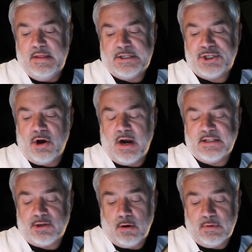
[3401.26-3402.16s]
This year, I
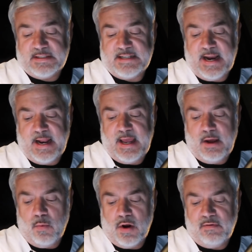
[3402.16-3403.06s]
started with
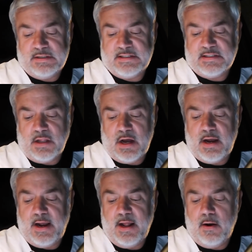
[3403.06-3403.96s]
Sadie, One of Us is
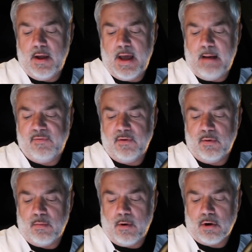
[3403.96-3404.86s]
Lying, and an
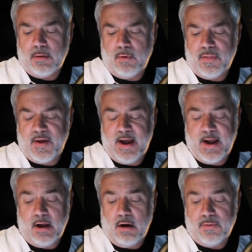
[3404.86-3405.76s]
absolutely remarkable
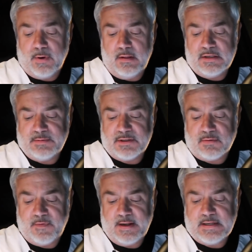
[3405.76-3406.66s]
thing. All three of those books
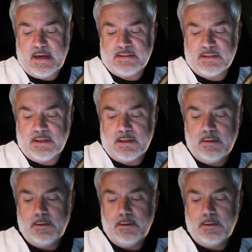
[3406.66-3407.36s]
were fantastic.